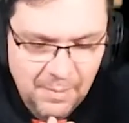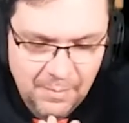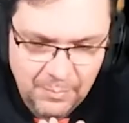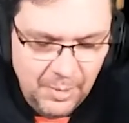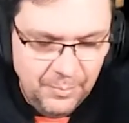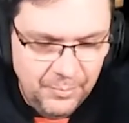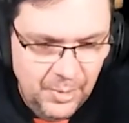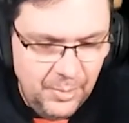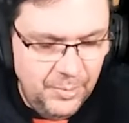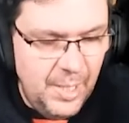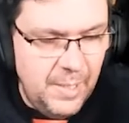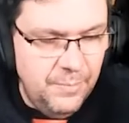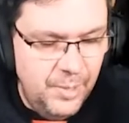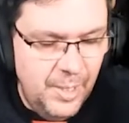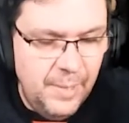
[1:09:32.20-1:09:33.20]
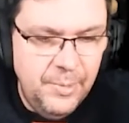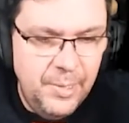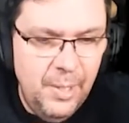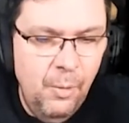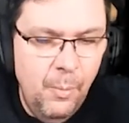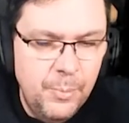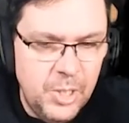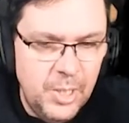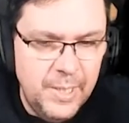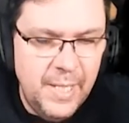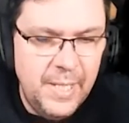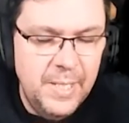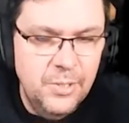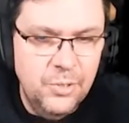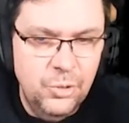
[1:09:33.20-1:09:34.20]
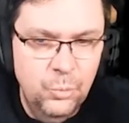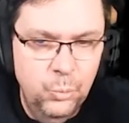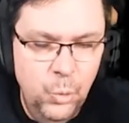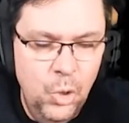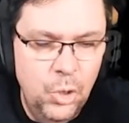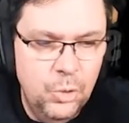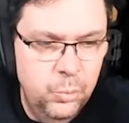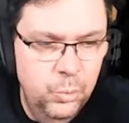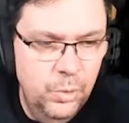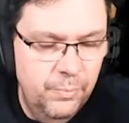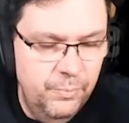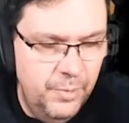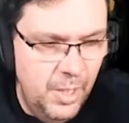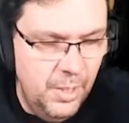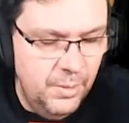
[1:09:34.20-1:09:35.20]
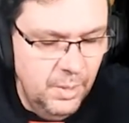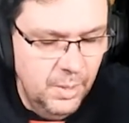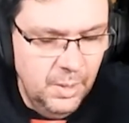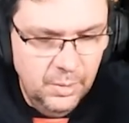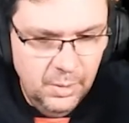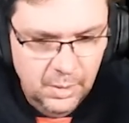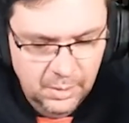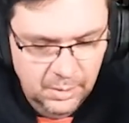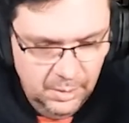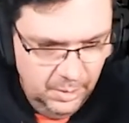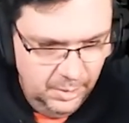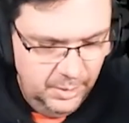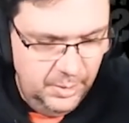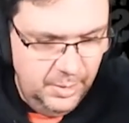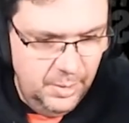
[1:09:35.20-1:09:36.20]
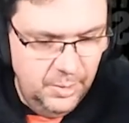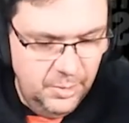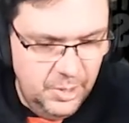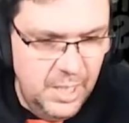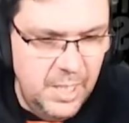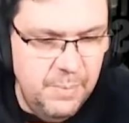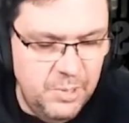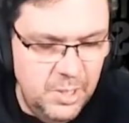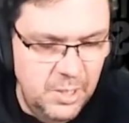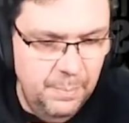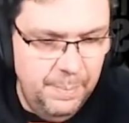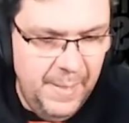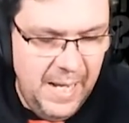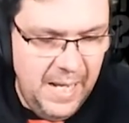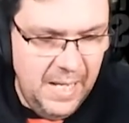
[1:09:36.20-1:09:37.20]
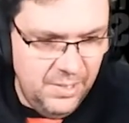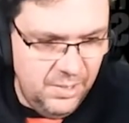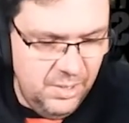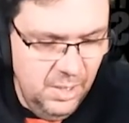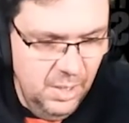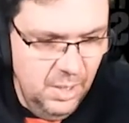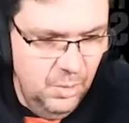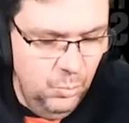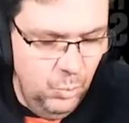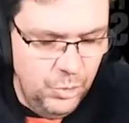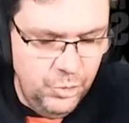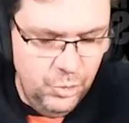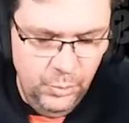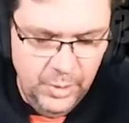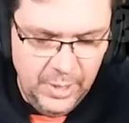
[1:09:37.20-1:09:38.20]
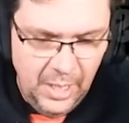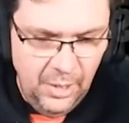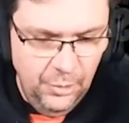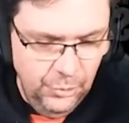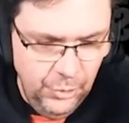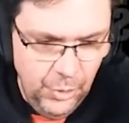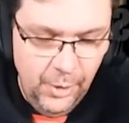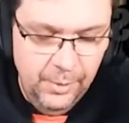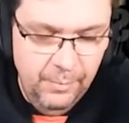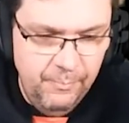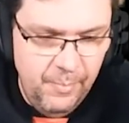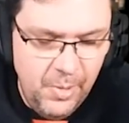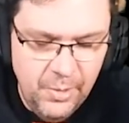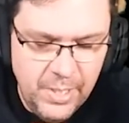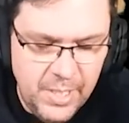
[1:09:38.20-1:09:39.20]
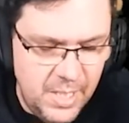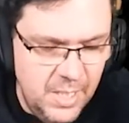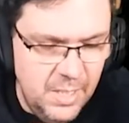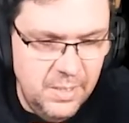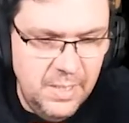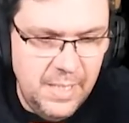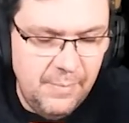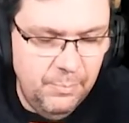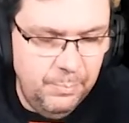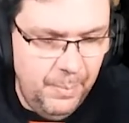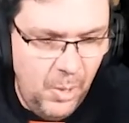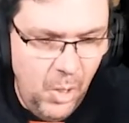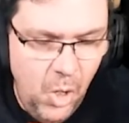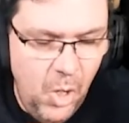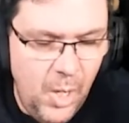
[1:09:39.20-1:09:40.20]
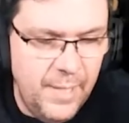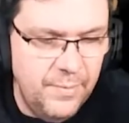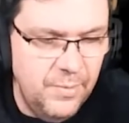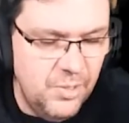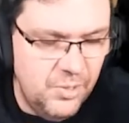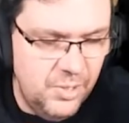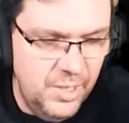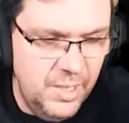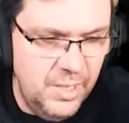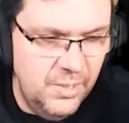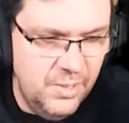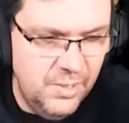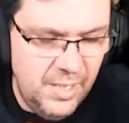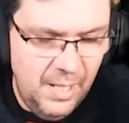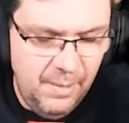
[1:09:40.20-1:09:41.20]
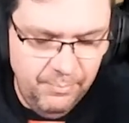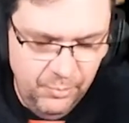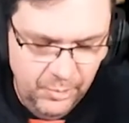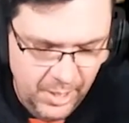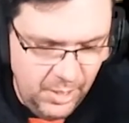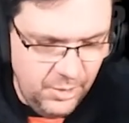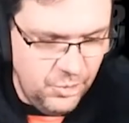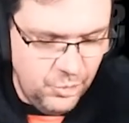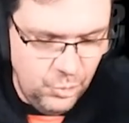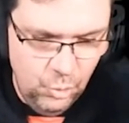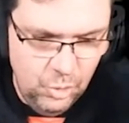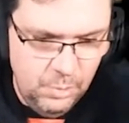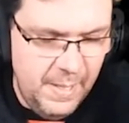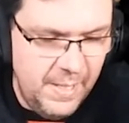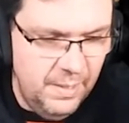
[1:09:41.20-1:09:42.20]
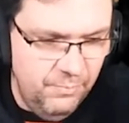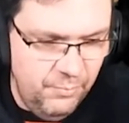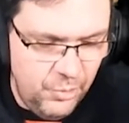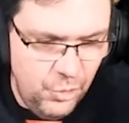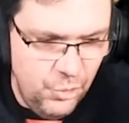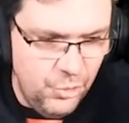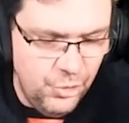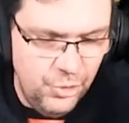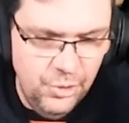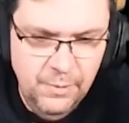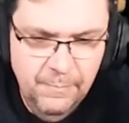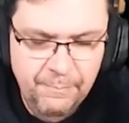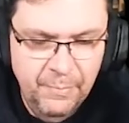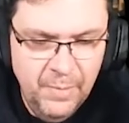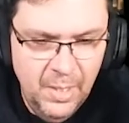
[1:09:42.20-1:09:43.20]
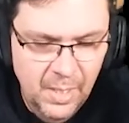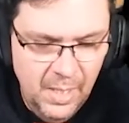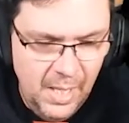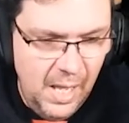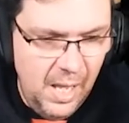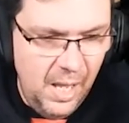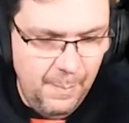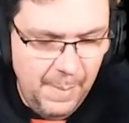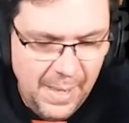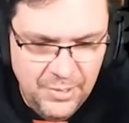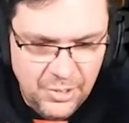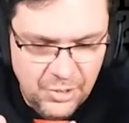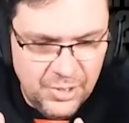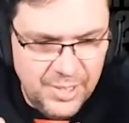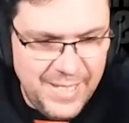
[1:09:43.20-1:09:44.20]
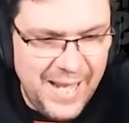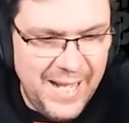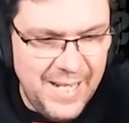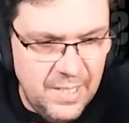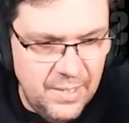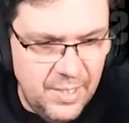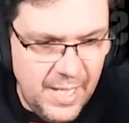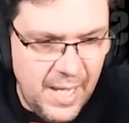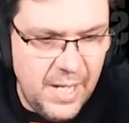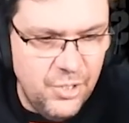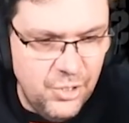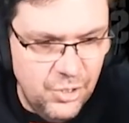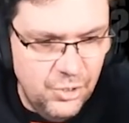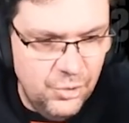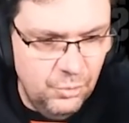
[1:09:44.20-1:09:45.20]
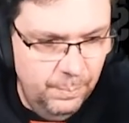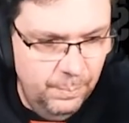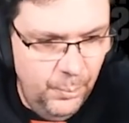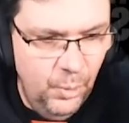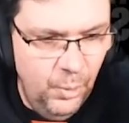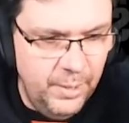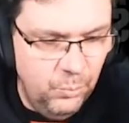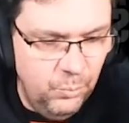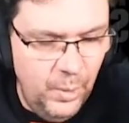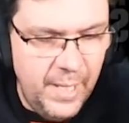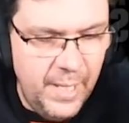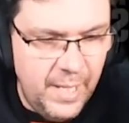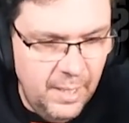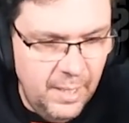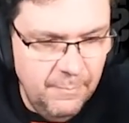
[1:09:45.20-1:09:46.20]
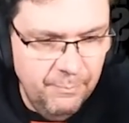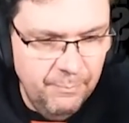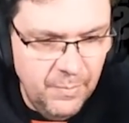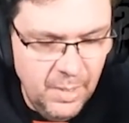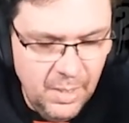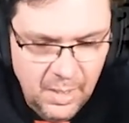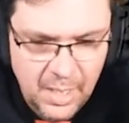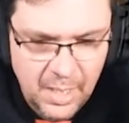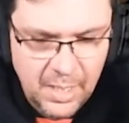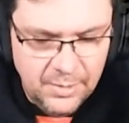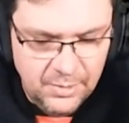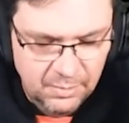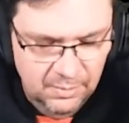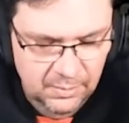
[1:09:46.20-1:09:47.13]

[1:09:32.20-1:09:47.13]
They're, they're obviously getting agree. to work with you know the, the, the, the, teams in the past were doing a mm-hmm. lot of very in-depth behind the scenes stuff you know you talk about mm-hmm. infusion mm-hmm. um, and just getting the engine to a point where it